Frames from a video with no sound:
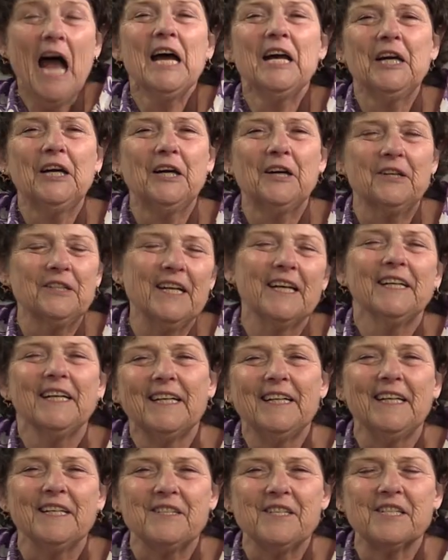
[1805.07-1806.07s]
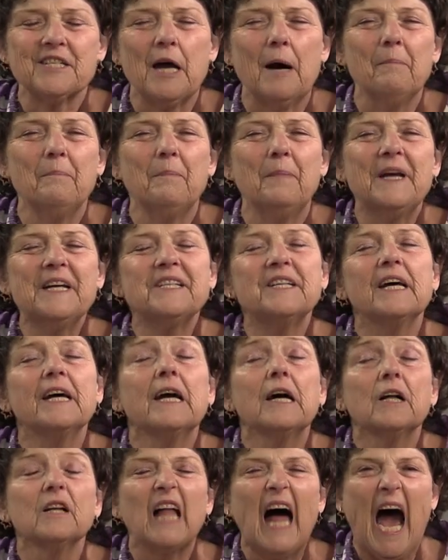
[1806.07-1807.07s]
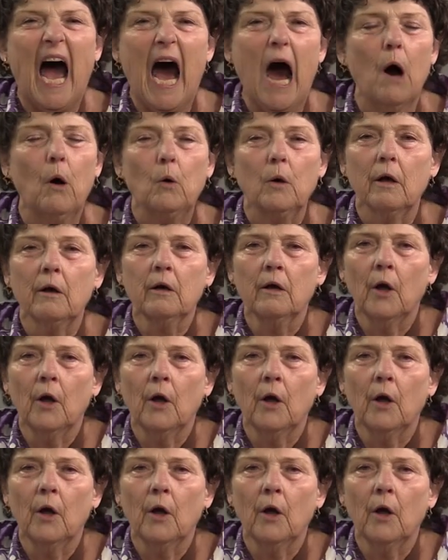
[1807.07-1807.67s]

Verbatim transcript: You take his stubby tail out.